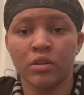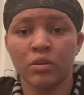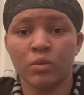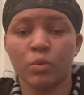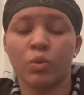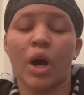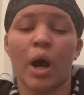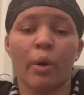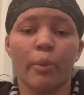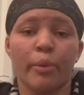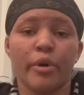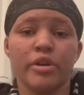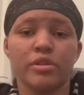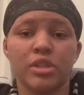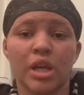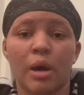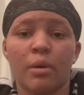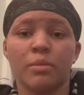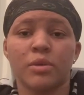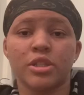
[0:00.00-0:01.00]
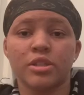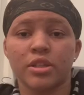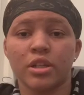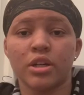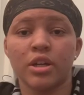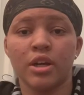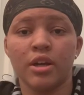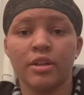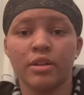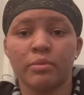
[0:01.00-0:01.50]
Well, I was. I'm a
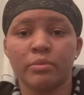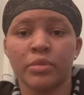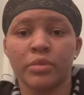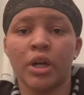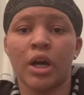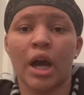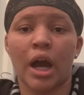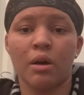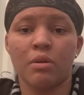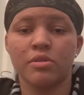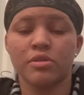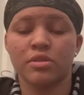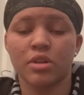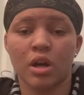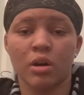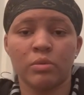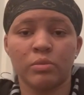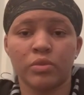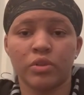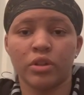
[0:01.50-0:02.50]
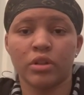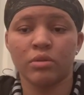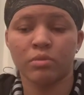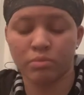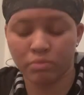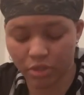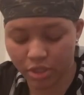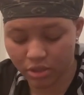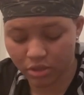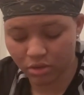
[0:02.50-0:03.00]
stud, but I was a tomboy.
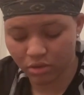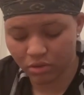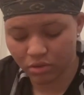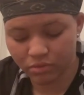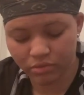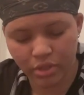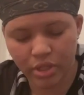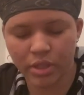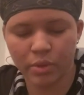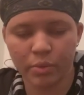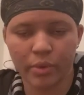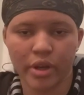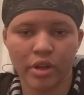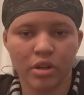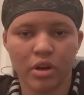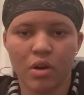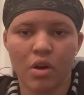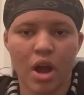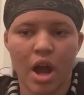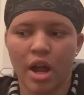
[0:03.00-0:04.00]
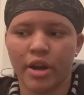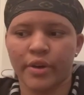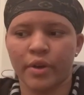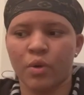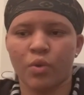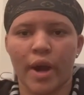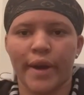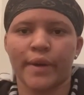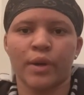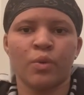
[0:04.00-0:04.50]
But still, either way I go, I don't.
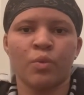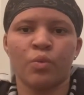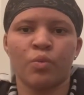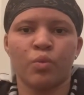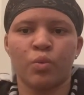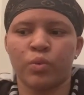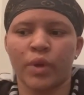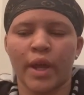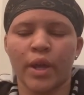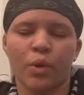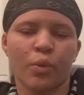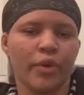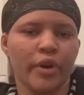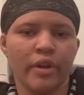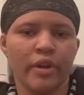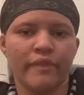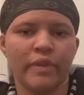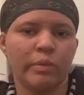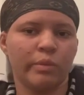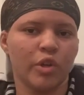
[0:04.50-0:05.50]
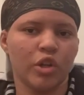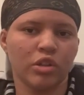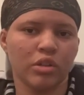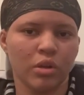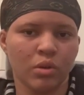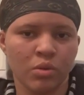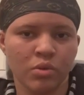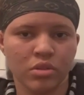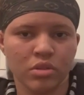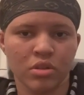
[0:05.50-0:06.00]
I don't like wearing female
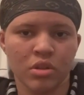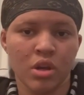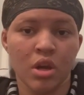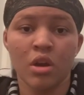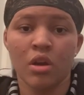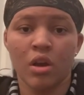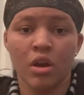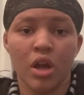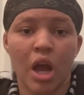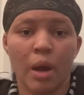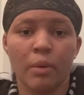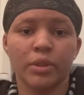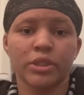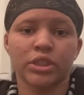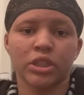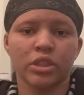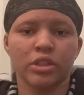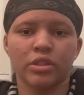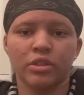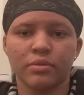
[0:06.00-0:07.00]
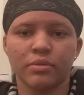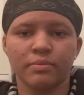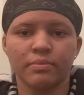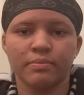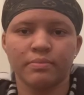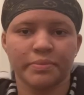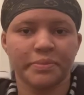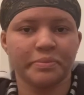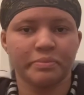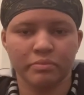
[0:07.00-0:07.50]
clothes. I'm a stud,
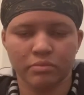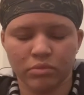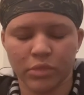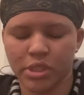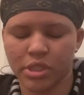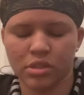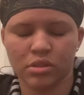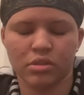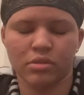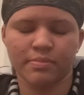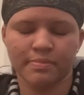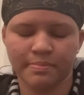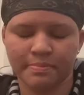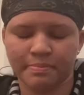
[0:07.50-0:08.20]
basically.